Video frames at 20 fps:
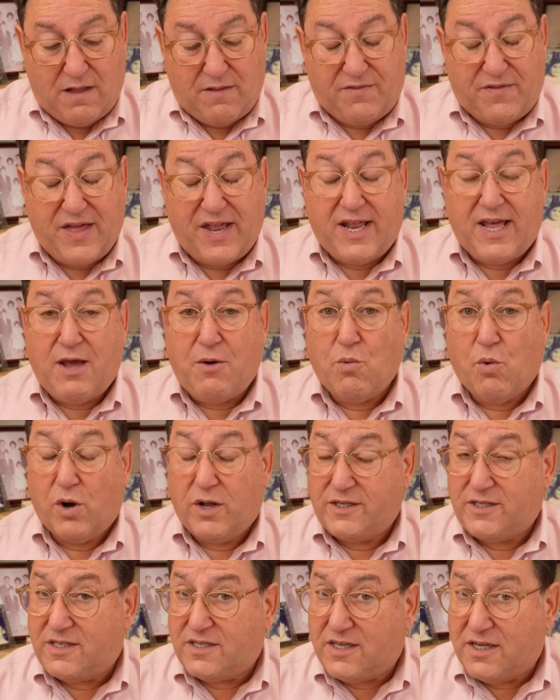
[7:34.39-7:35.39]
that he
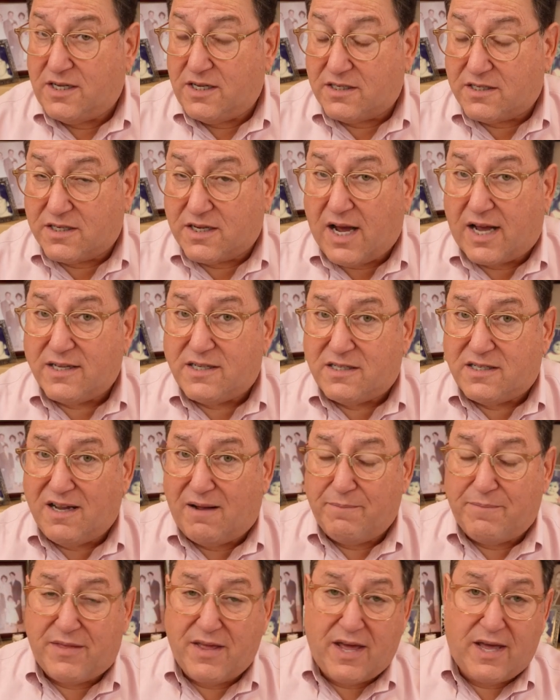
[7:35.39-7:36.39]
wants to discuss
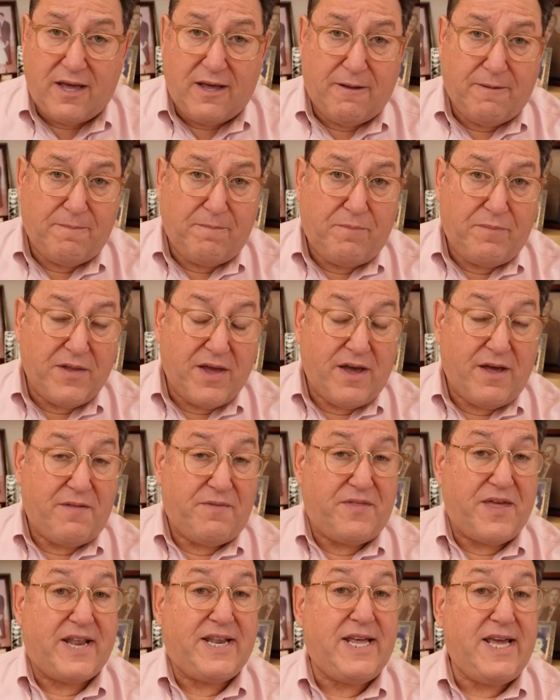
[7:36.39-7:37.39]
something
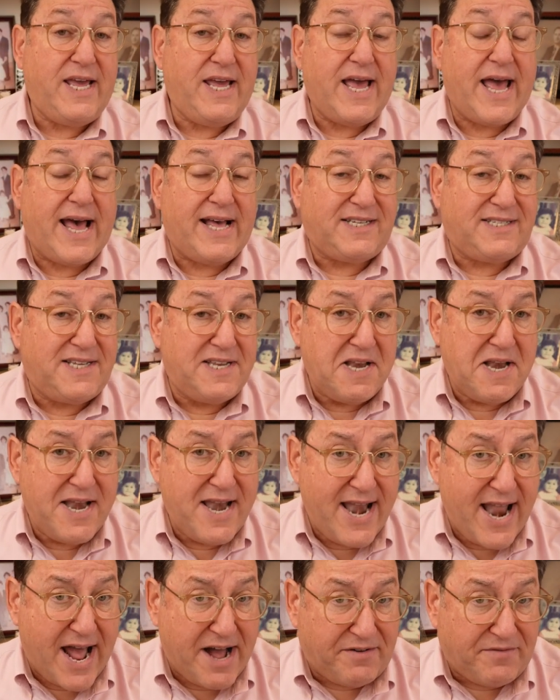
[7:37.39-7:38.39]
that he has
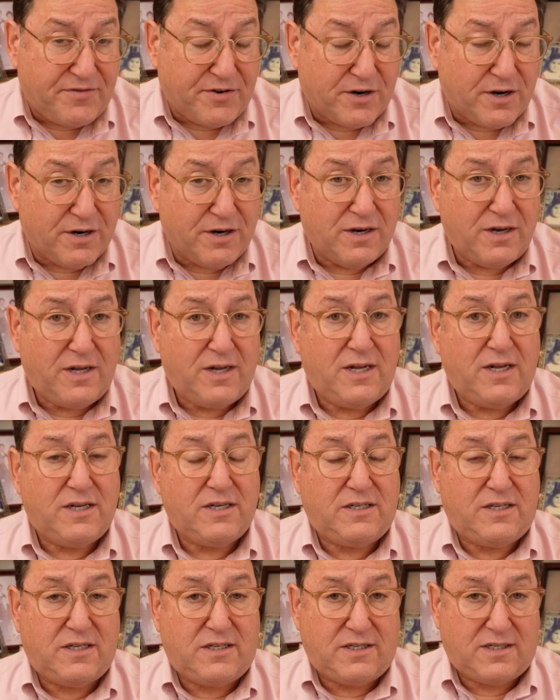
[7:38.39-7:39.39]
never
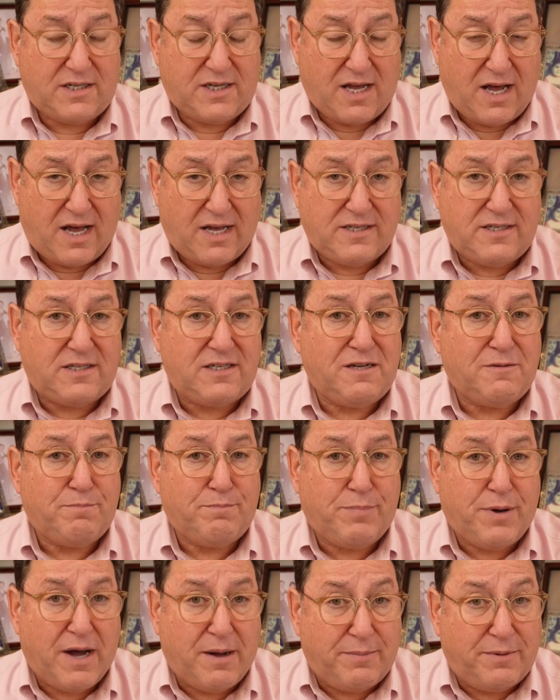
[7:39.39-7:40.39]
discussed
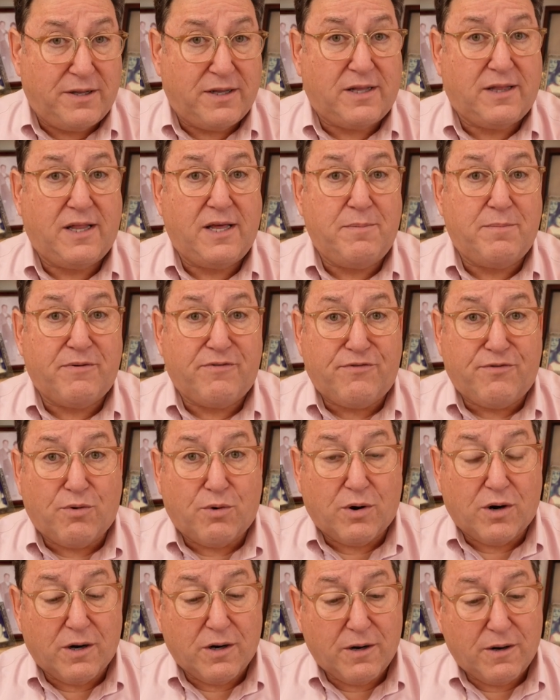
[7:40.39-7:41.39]
publicly
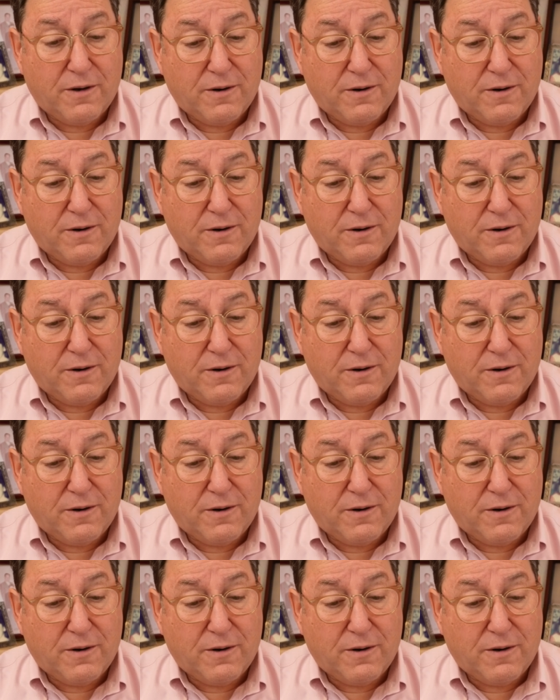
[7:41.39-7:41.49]
before.